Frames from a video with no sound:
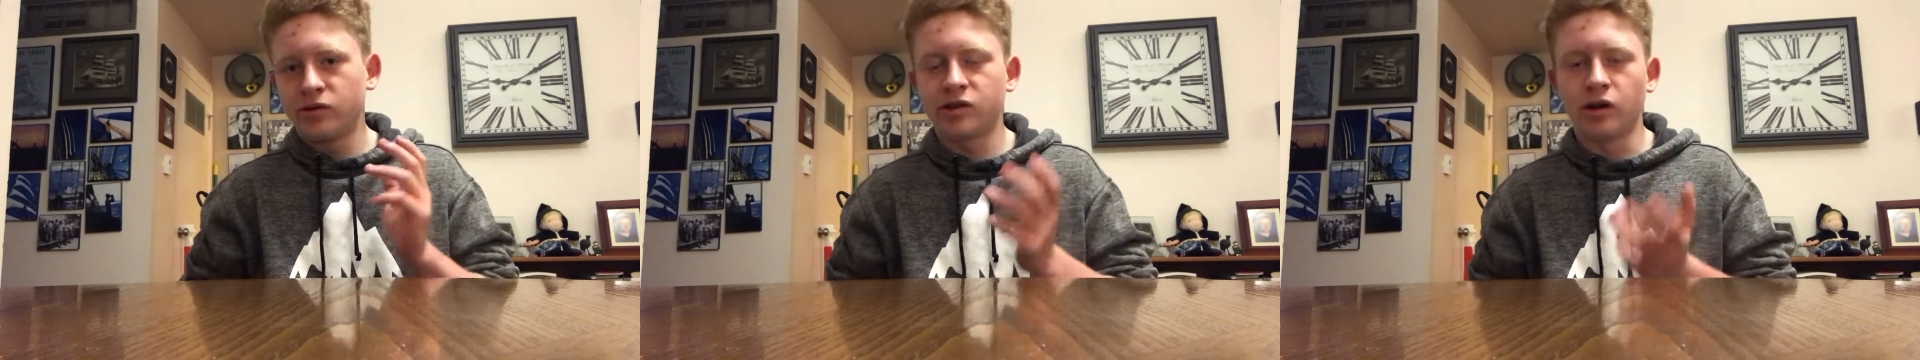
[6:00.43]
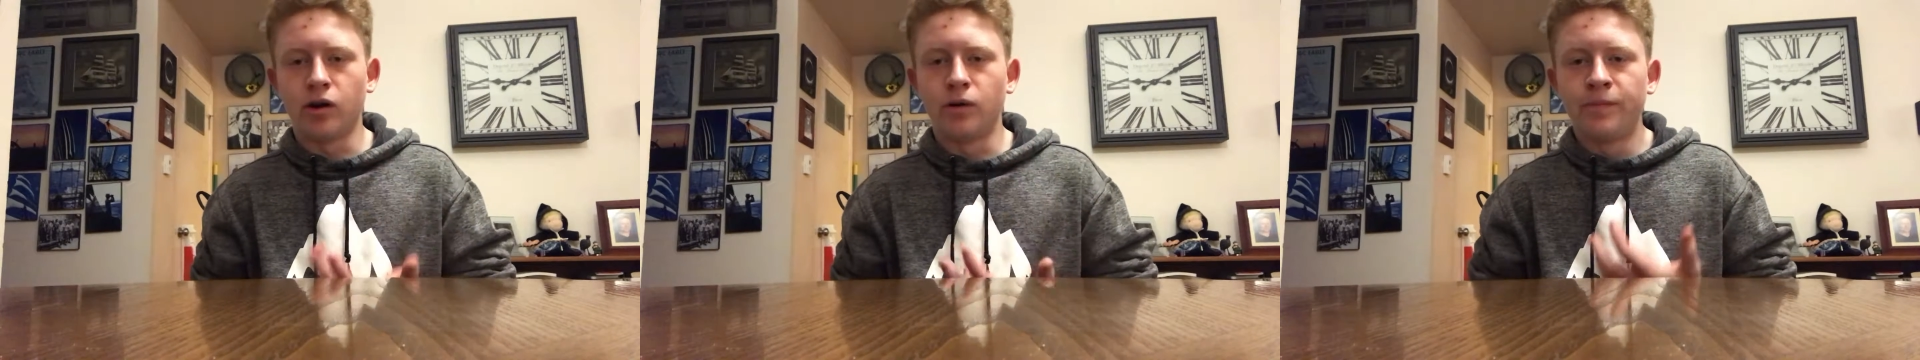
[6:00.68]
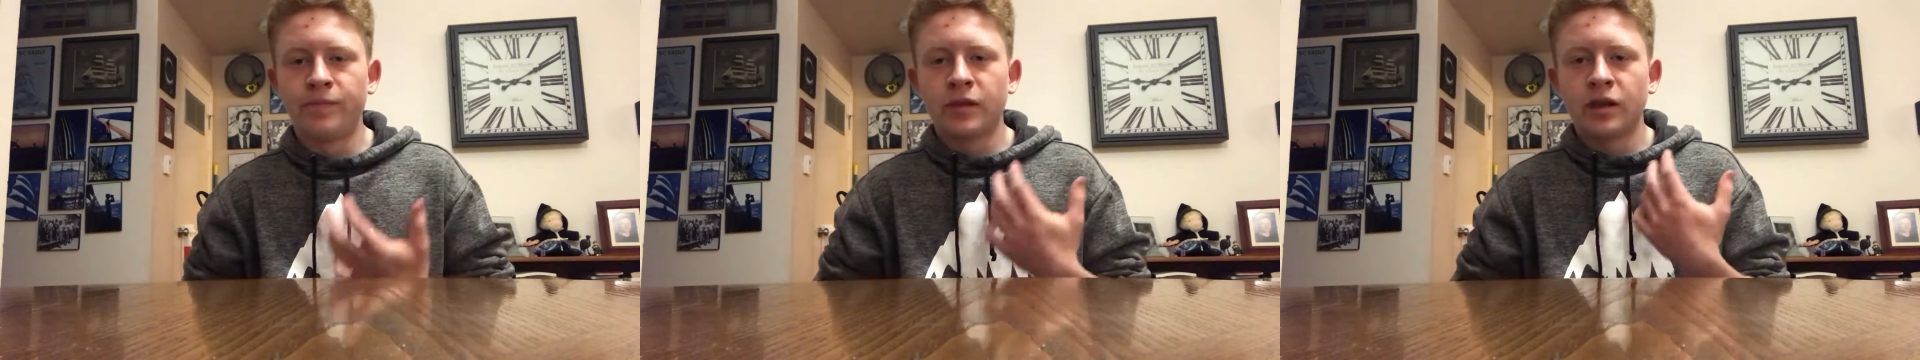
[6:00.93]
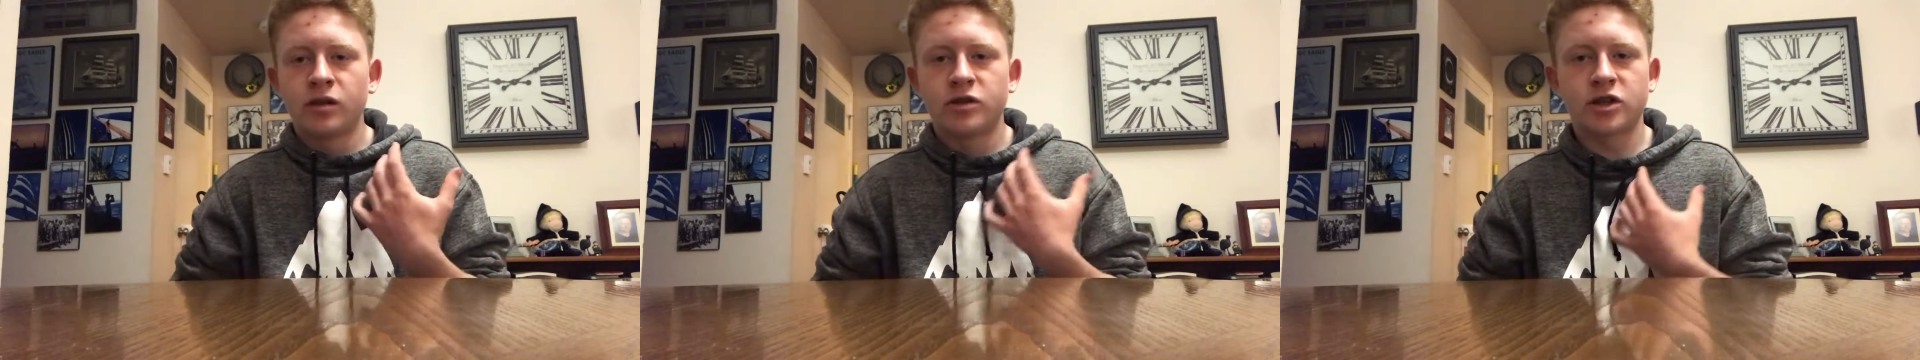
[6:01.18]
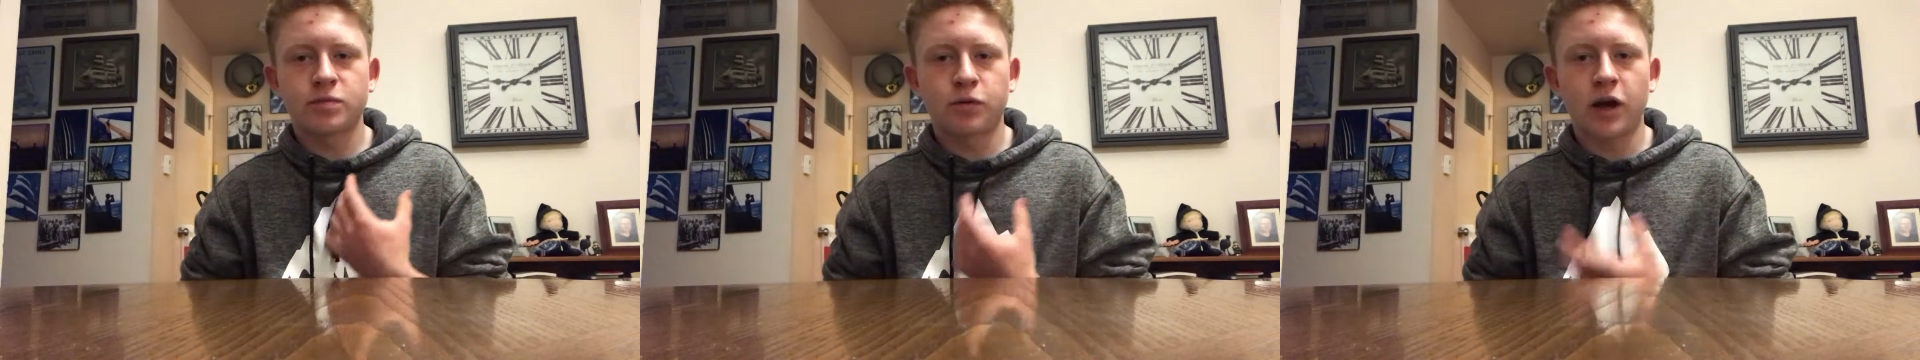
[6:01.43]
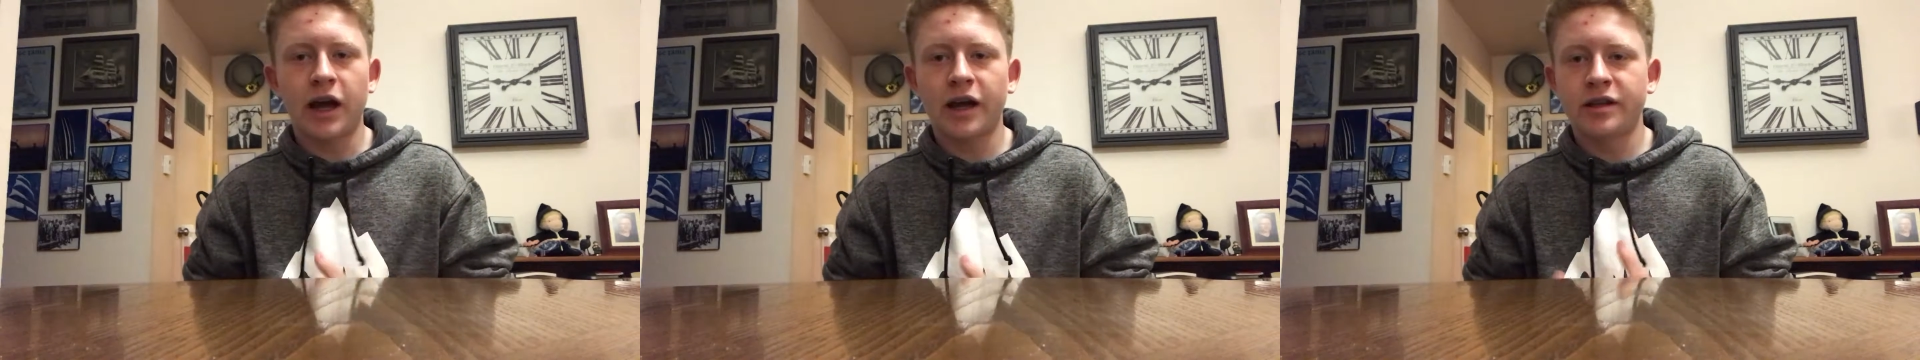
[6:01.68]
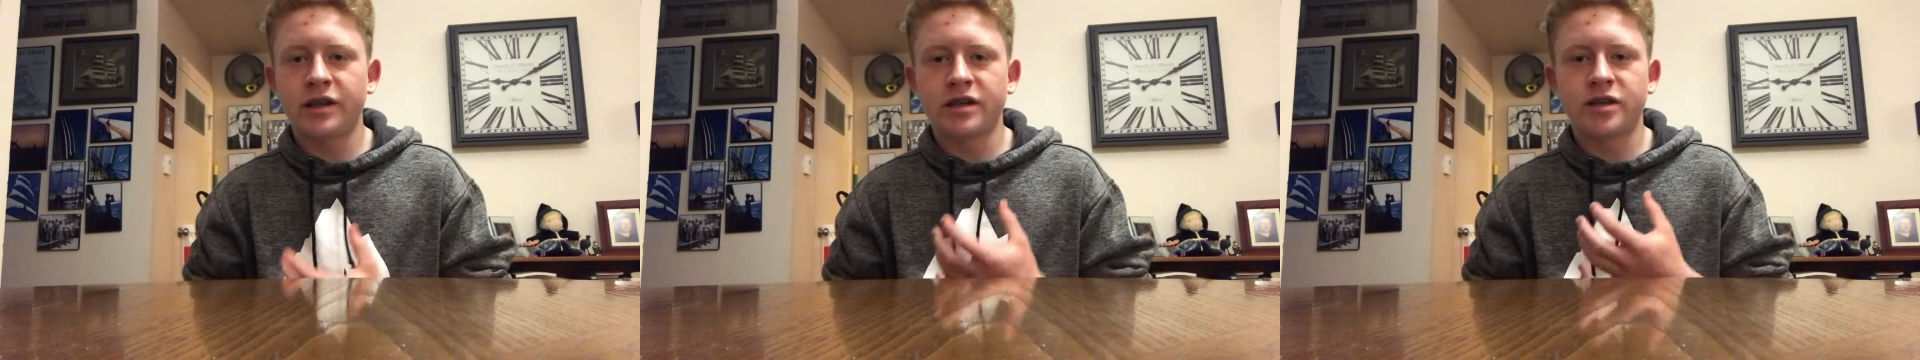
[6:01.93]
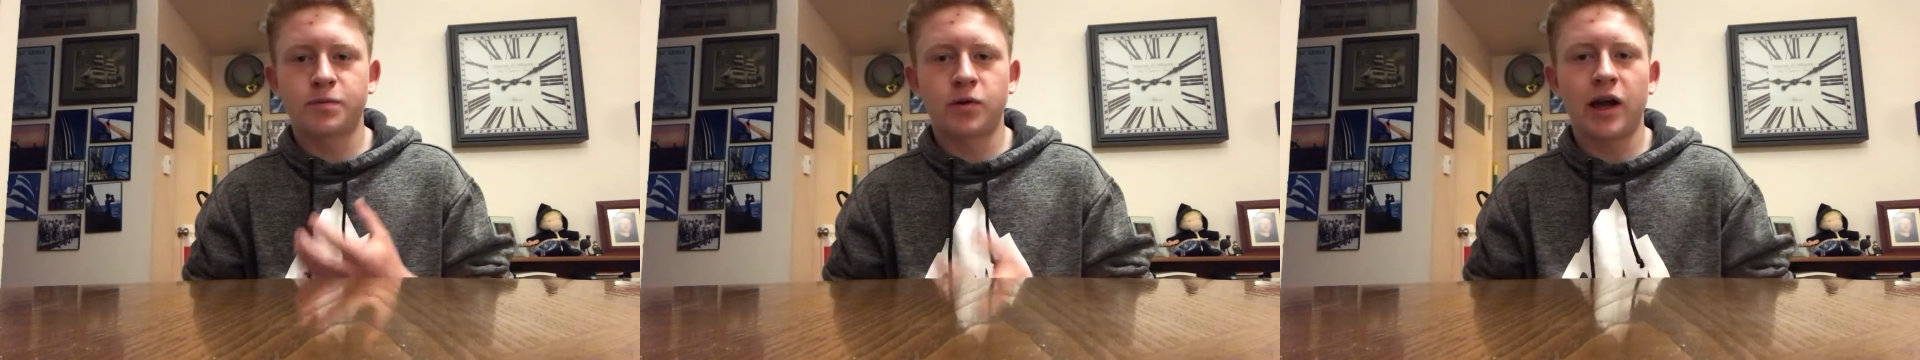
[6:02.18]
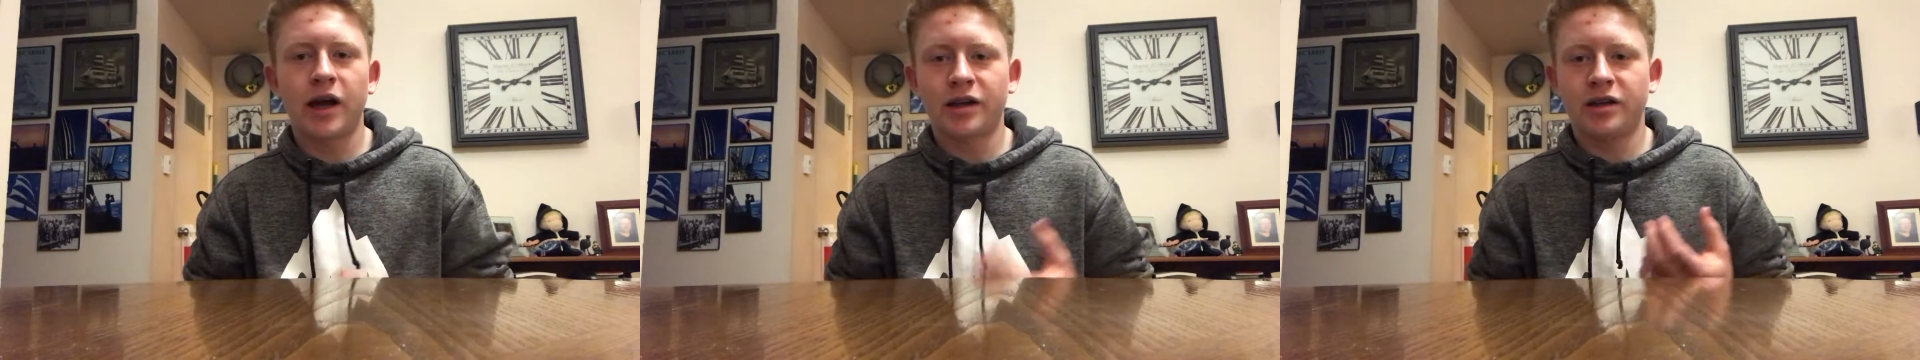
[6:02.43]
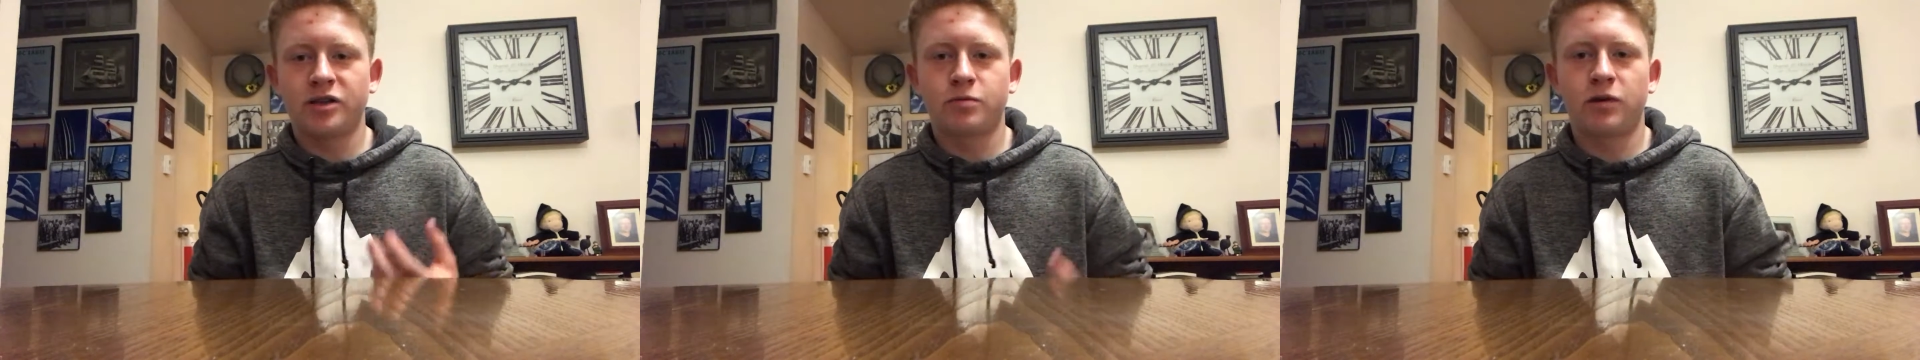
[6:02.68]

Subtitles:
So just practice, practice,